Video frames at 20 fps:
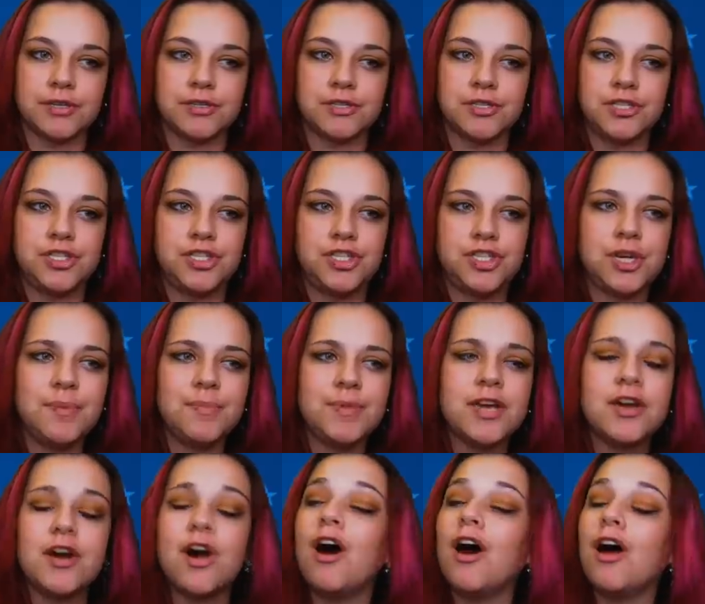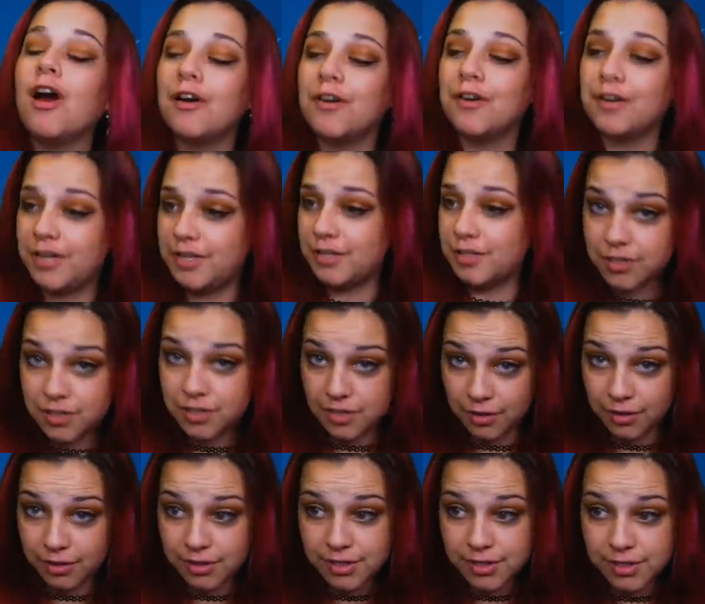Jimmy Carr
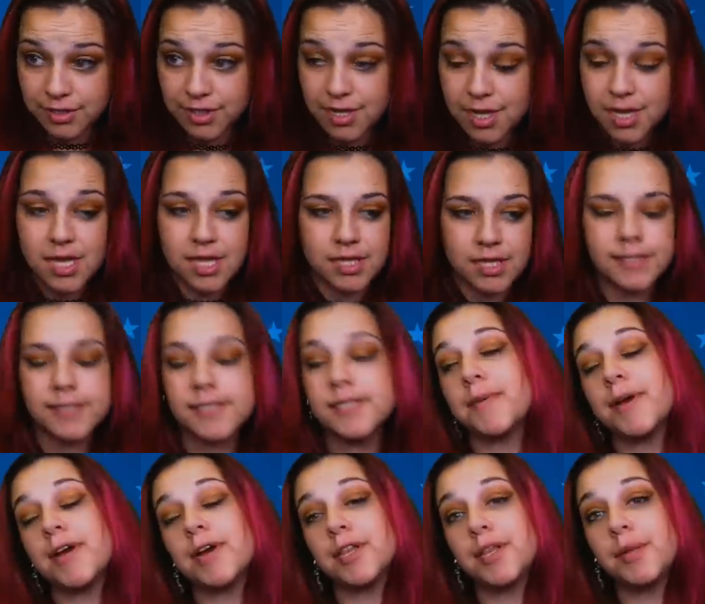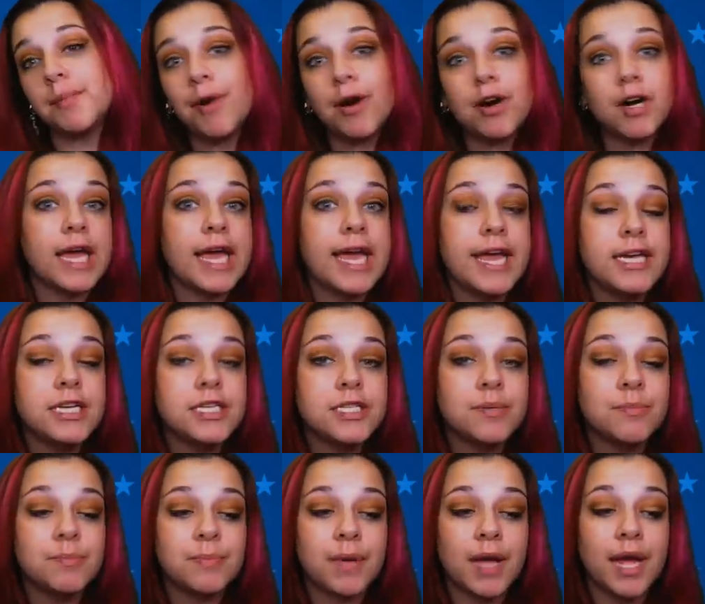insults. This is apparently part 8,
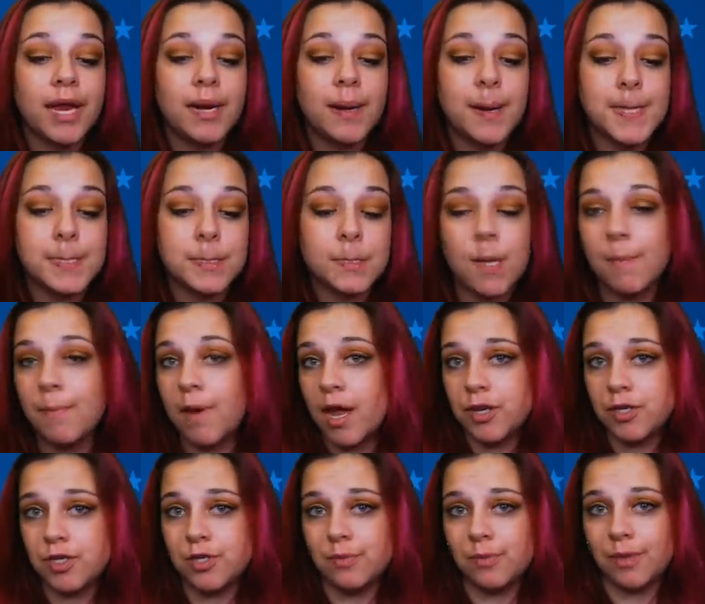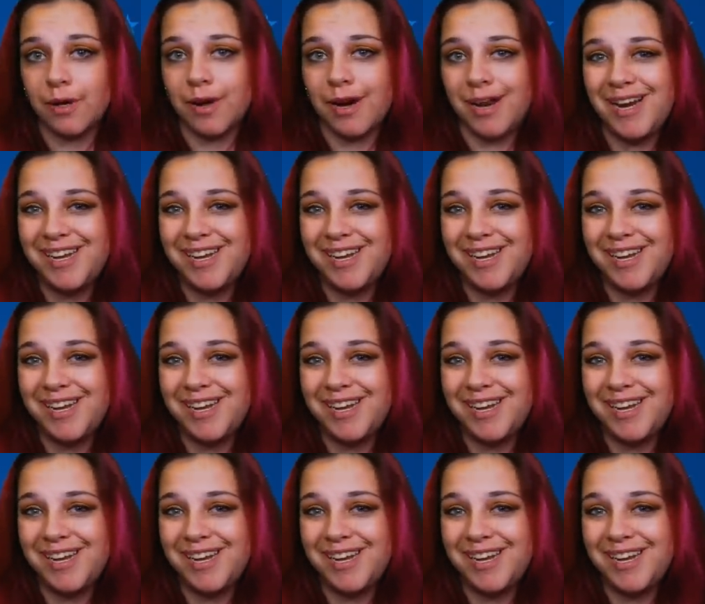but I'm not too worried